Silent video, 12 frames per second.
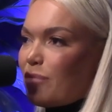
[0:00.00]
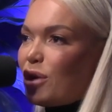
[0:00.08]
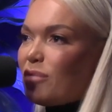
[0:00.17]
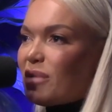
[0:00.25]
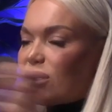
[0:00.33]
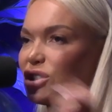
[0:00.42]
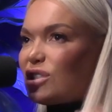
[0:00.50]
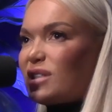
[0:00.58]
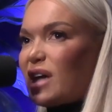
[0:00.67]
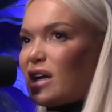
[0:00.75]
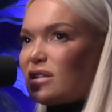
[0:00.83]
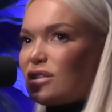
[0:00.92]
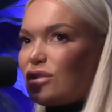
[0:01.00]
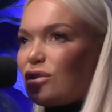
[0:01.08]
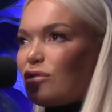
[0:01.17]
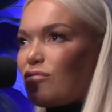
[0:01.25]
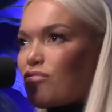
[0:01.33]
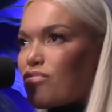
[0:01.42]
pretty much just had
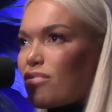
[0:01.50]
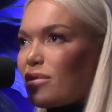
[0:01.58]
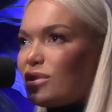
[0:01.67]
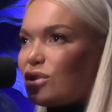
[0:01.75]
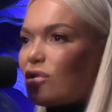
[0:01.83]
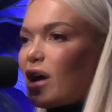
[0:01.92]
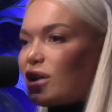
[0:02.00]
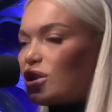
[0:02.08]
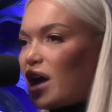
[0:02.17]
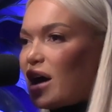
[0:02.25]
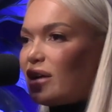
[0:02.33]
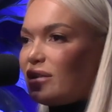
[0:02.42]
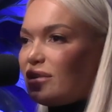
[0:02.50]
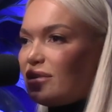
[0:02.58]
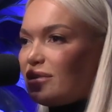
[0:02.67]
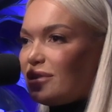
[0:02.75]
to scratch that.